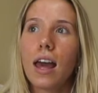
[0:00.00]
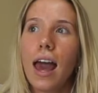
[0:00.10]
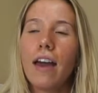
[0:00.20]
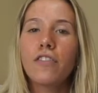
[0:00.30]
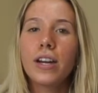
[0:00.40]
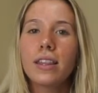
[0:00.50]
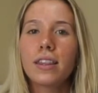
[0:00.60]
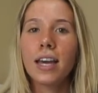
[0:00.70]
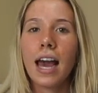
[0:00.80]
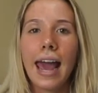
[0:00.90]

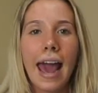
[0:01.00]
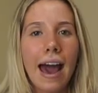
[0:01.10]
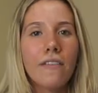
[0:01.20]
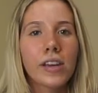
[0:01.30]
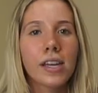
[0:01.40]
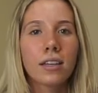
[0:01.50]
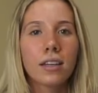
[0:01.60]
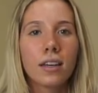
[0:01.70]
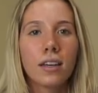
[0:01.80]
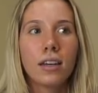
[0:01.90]
everything I haven't
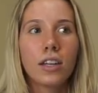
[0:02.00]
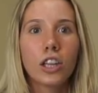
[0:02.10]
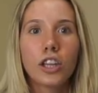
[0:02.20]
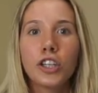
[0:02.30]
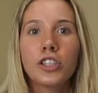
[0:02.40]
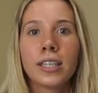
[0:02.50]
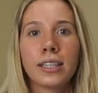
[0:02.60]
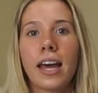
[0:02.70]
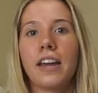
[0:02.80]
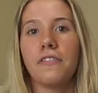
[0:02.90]
learned in
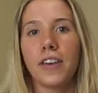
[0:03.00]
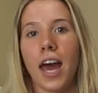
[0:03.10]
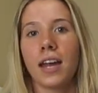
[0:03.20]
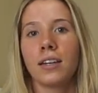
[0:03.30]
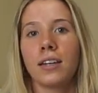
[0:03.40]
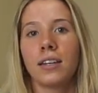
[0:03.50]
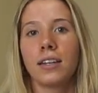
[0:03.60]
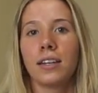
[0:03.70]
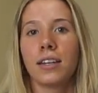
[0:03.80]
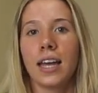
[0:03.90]
life yet.
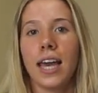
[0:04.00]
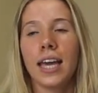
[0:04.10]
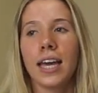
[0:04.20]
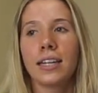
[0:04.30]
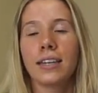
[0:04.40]
And